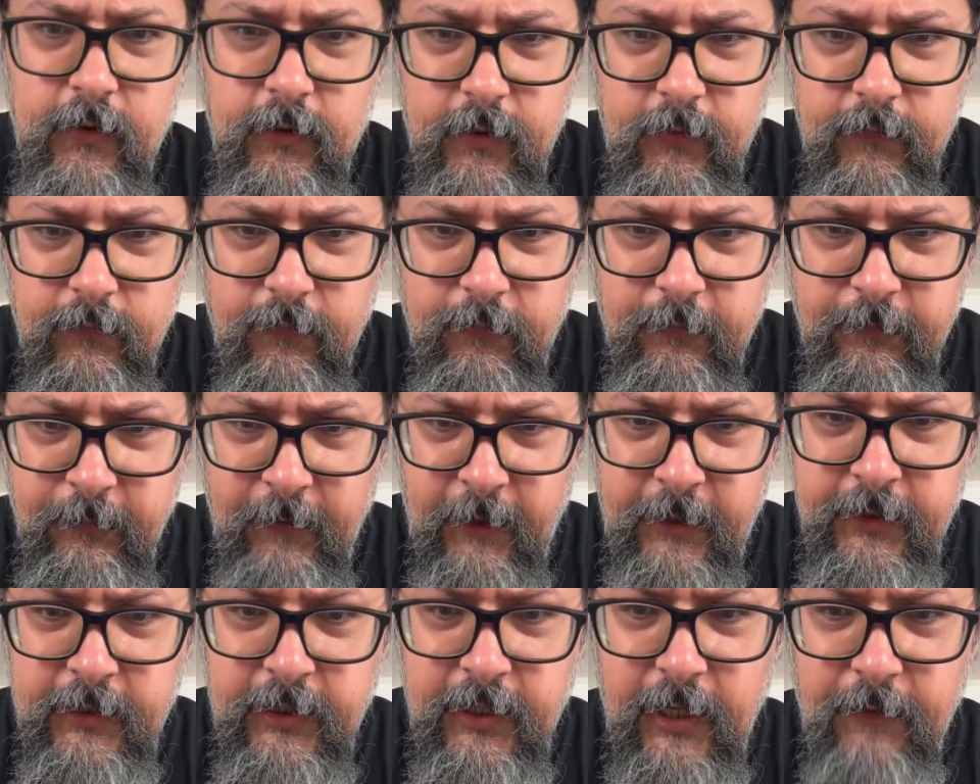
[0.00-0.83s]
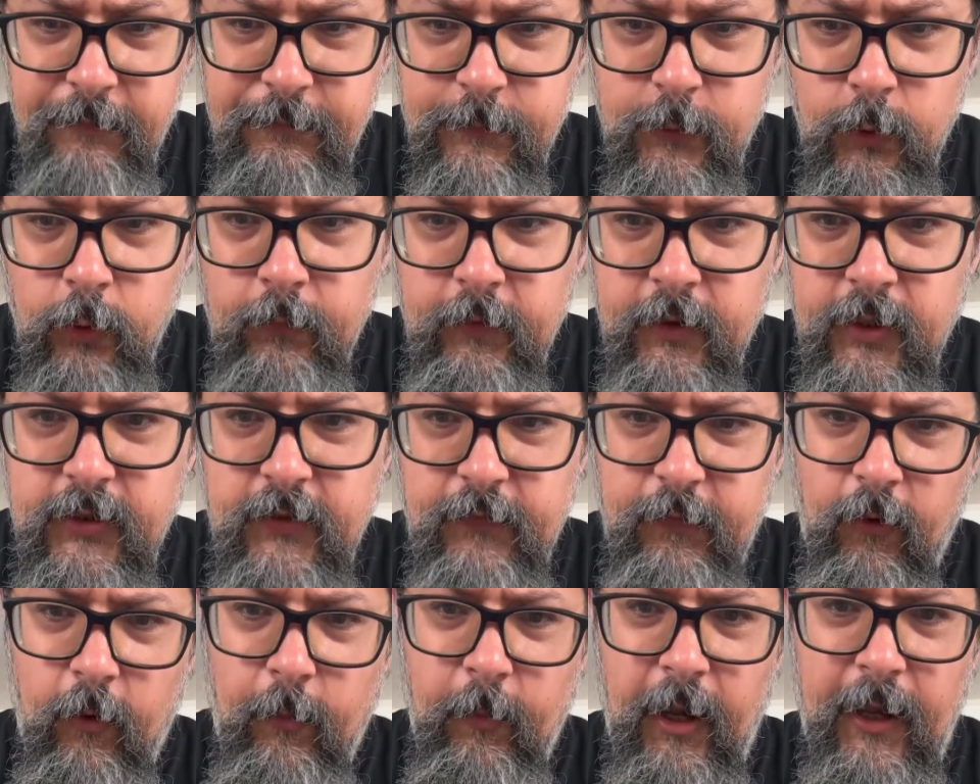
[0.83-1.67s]
fun leftovers
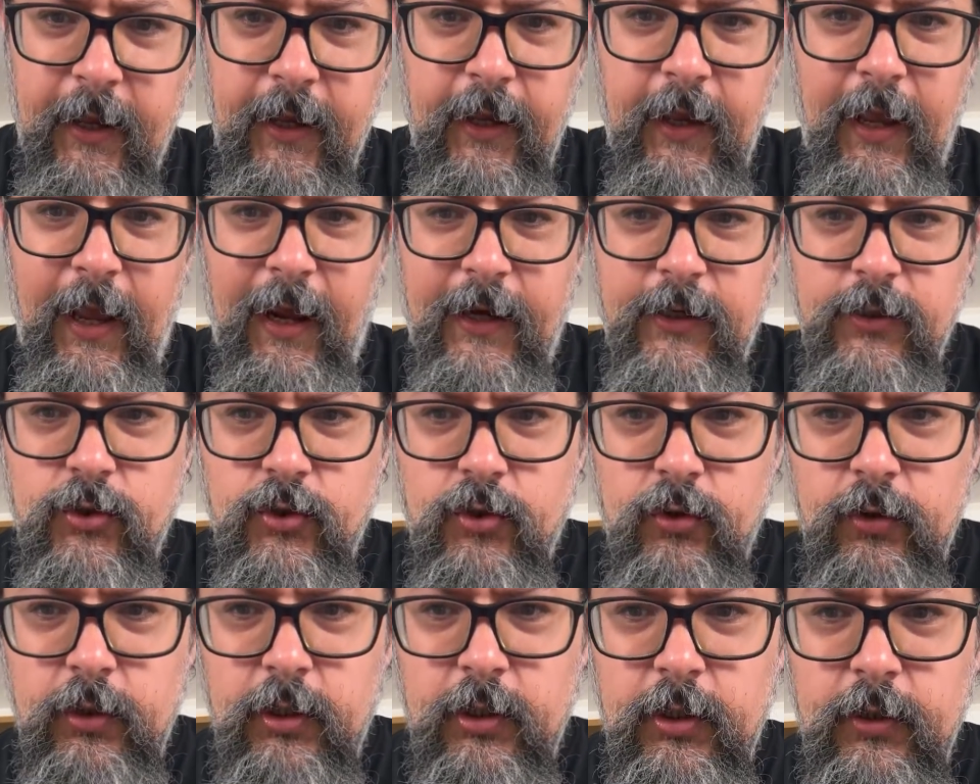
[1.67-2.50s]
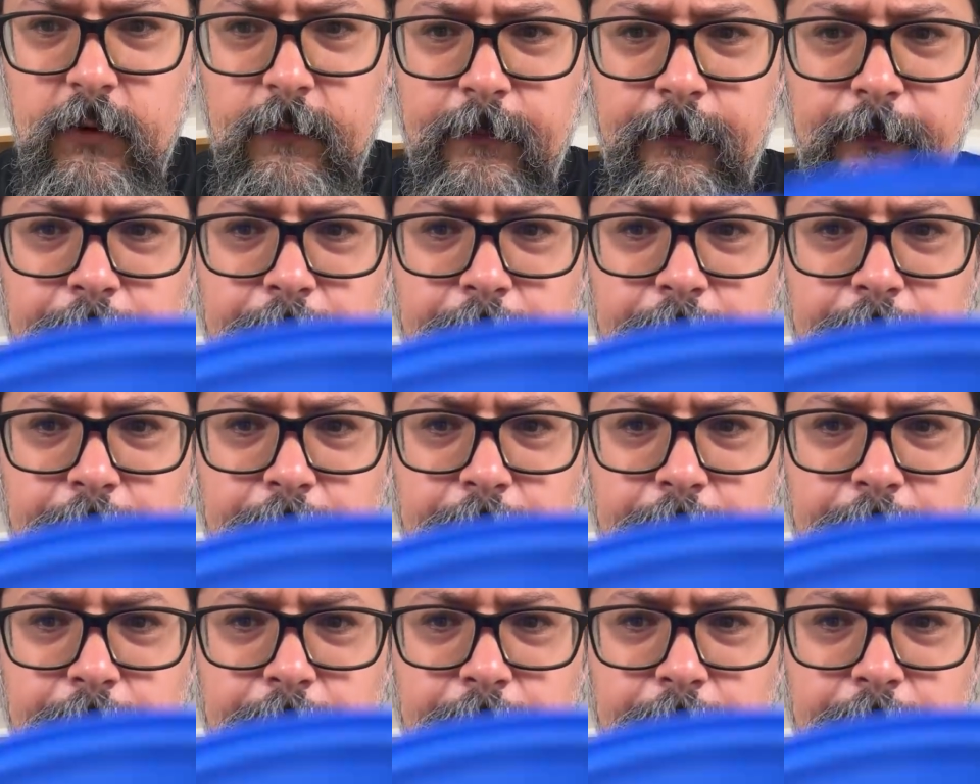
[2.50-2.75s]
for my actual